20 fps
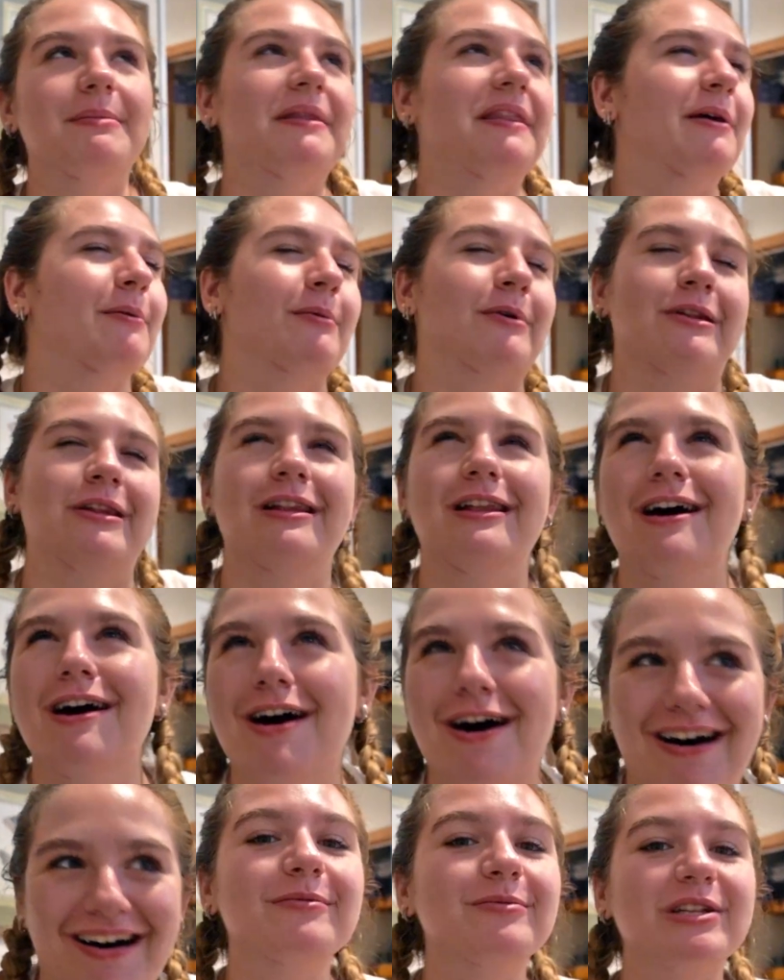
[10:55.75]
They were
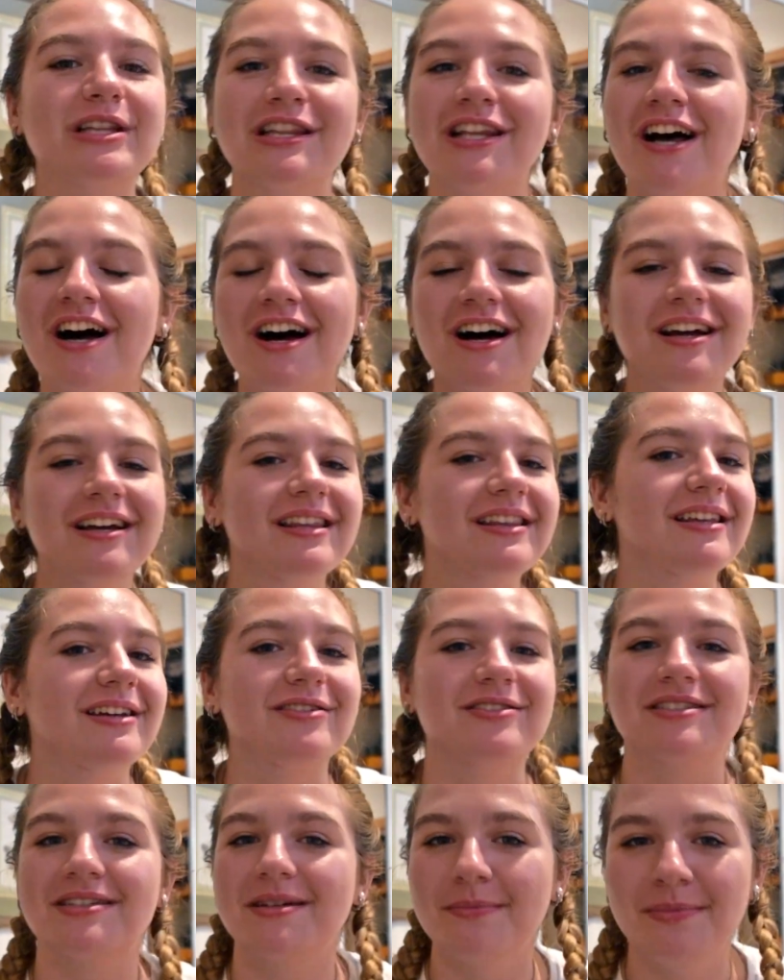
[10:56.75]
long. There
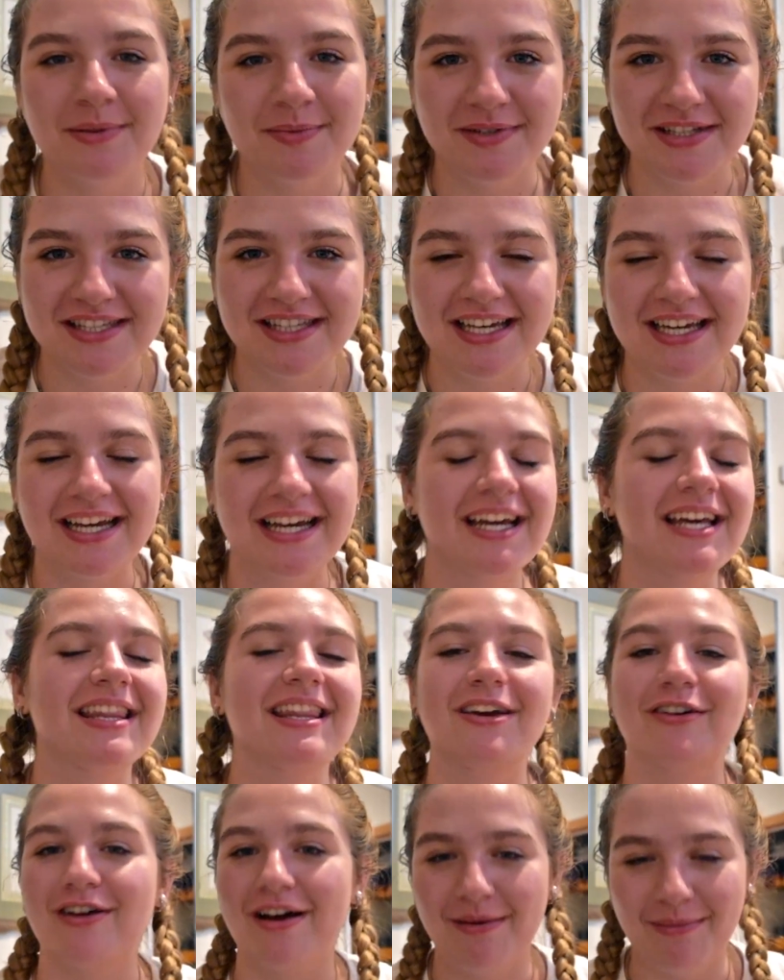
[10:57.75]
are some people saying
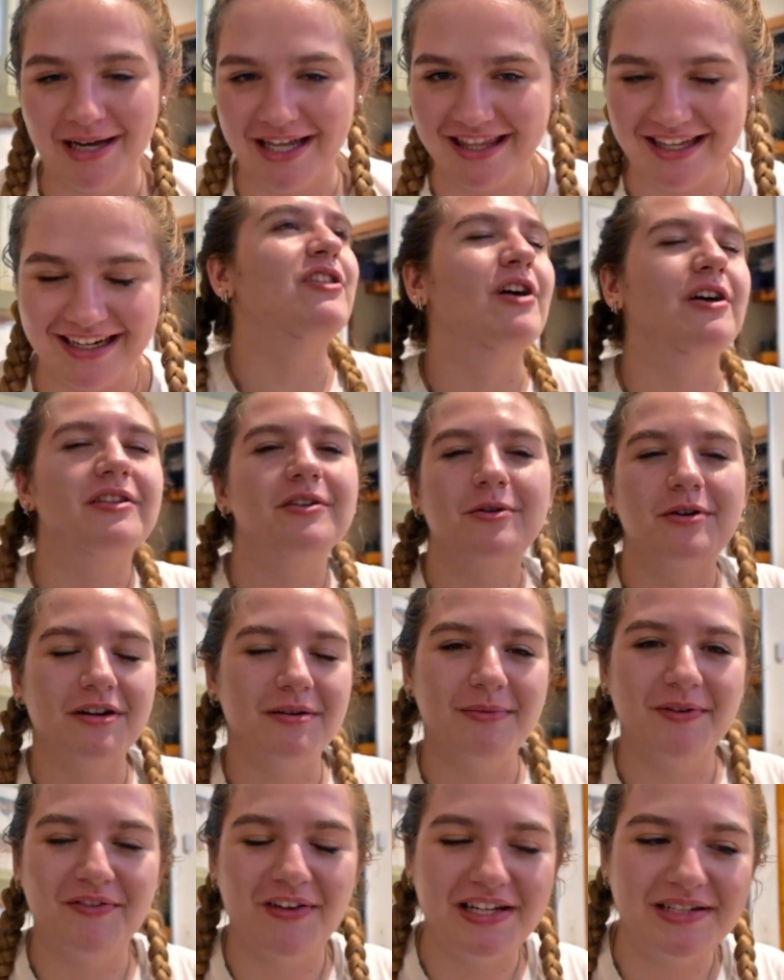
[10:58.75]
they're not my thing. I thought they were
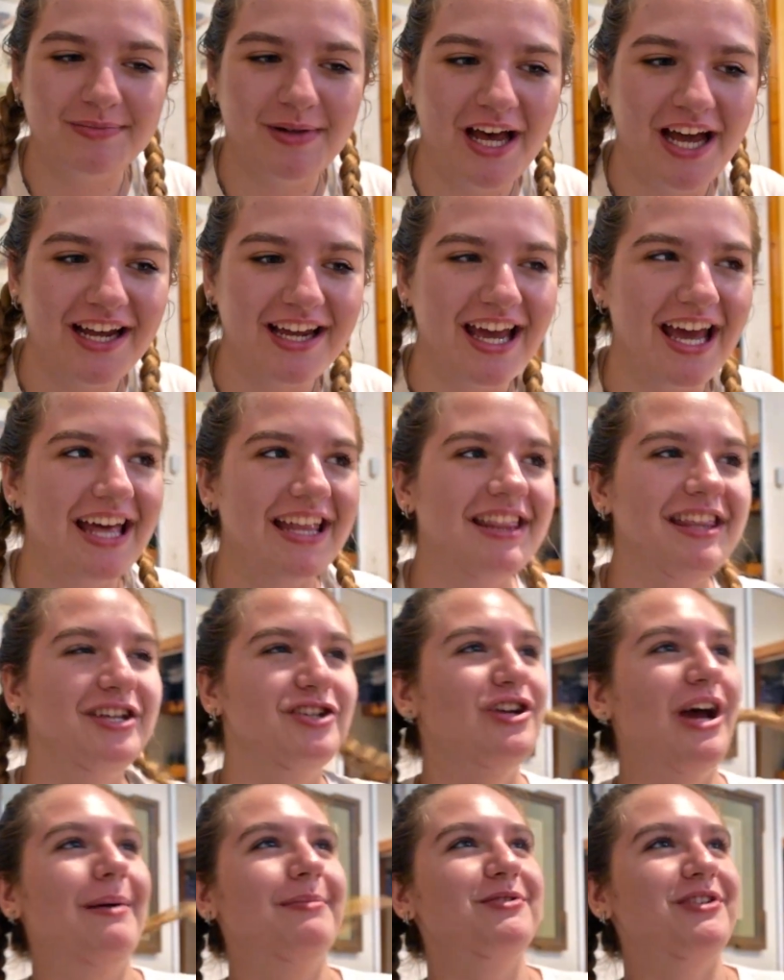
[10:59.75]
gonna be fade to black and the
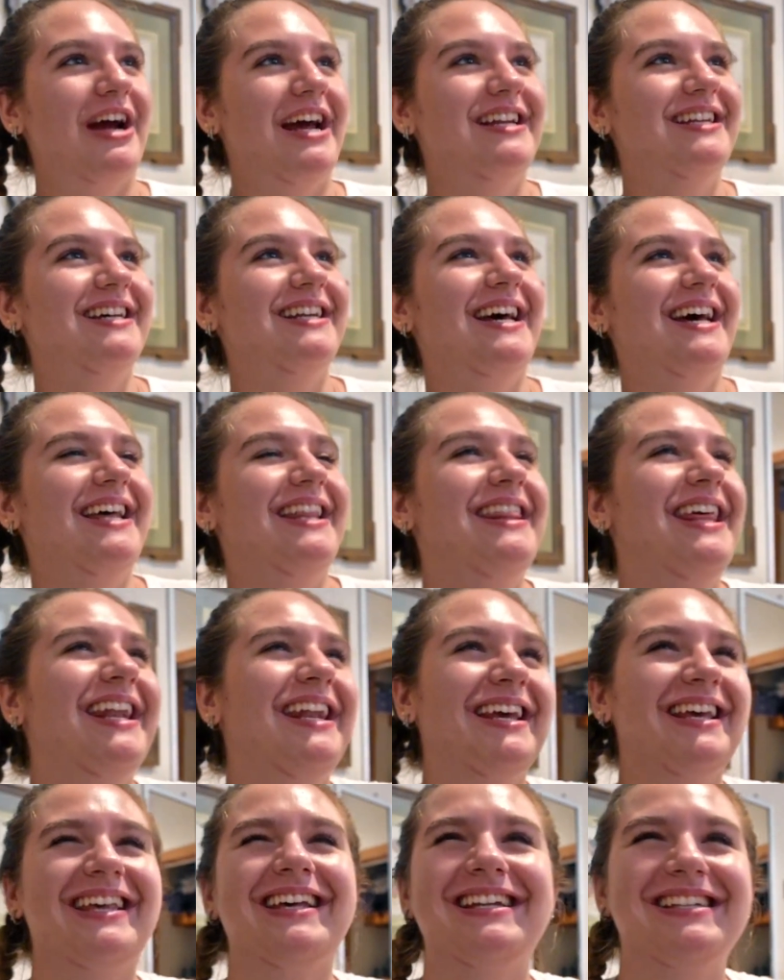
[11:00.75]
chapter ended and
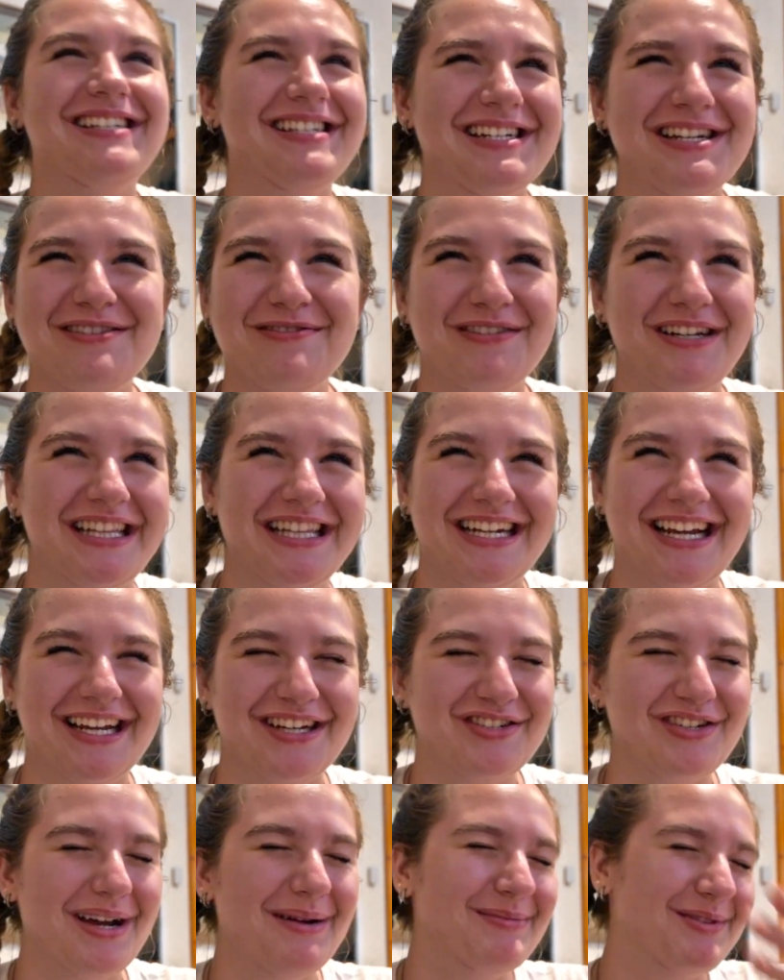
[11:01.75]
it continued in the
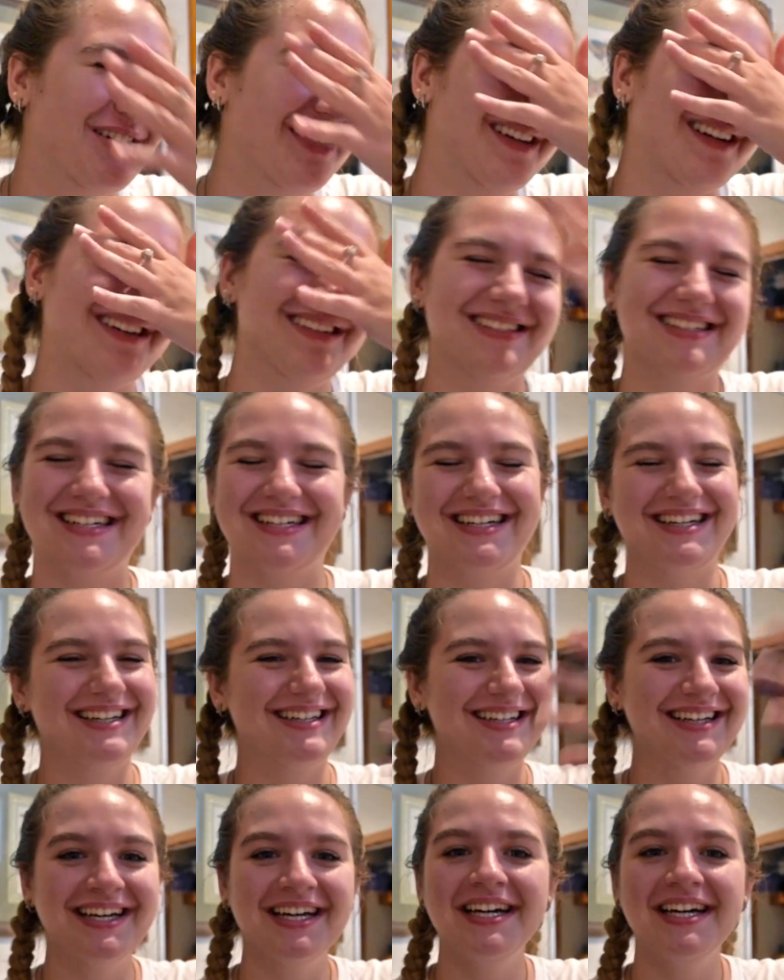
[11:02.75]
next chapter. And I was like,